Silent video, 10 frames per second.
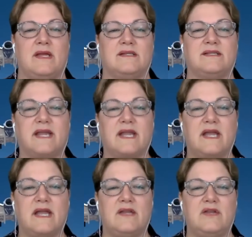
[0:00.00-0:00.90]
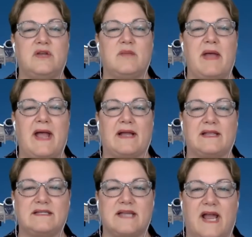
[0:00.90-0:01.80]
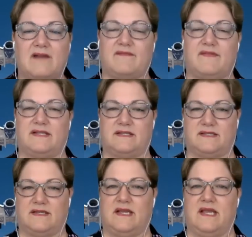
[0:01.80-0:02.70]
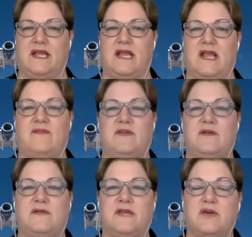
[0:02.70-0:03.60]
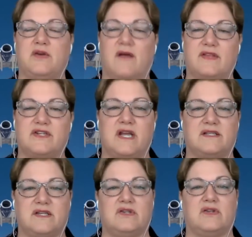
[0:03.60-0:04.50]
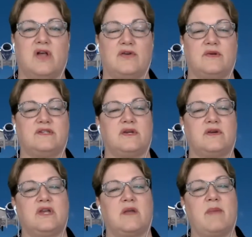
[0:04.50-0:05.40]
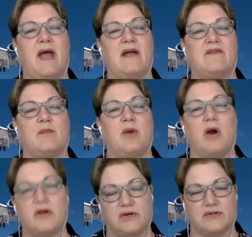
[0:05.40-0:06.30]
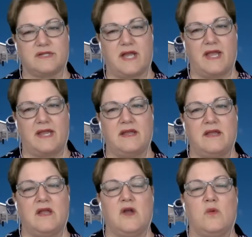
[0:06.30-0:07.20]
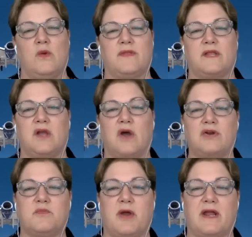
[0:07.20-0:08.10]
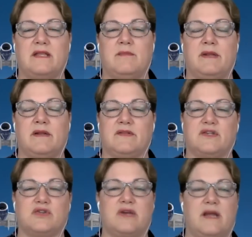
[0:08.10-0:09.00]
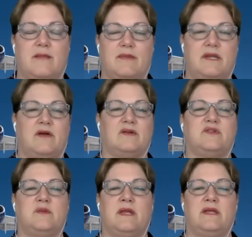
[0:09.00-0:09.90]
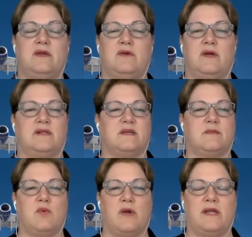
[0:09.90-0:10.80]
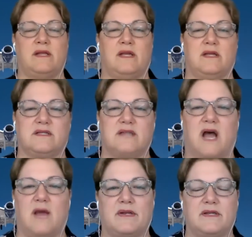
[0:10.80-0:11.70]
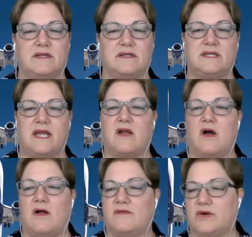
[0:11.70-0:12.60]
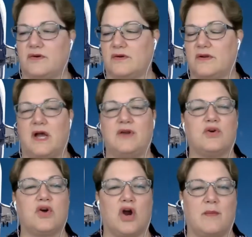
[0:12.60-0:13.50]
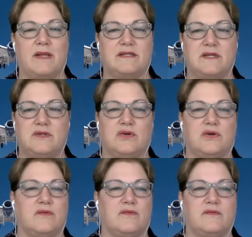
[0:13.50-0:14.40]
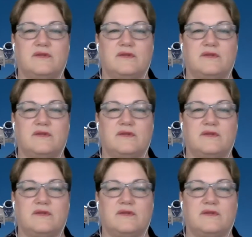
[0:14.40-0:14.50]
Second, you can pack less outfits if you think you'll have the chance to do laundry. So you can pack for part of your stay with a laundry break in the middle of the trip. You know, assume that you at some point stop and take all of your undergarments and your